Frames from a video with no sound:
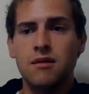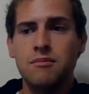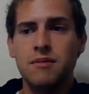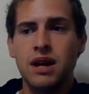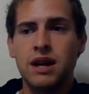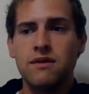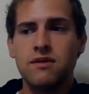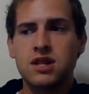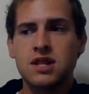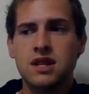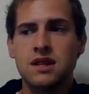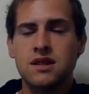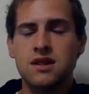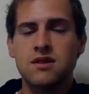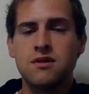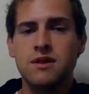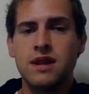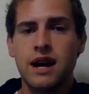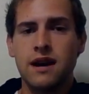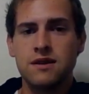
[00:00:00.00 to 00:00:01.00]
Ever since
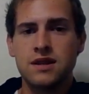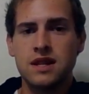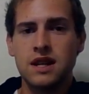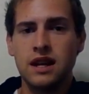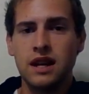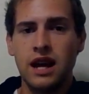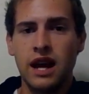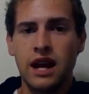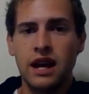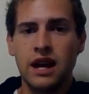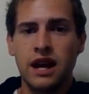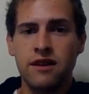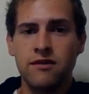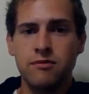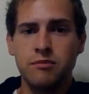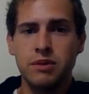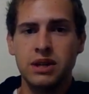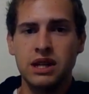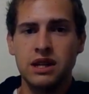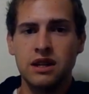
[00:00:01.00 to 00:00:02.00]
2008,
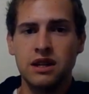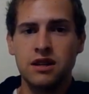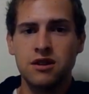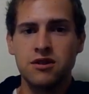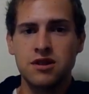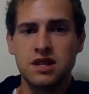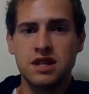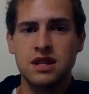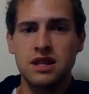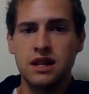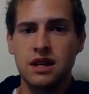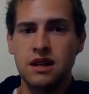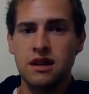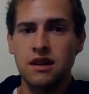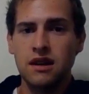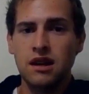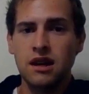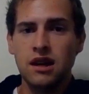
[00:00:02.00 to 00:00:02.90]
I've been interested,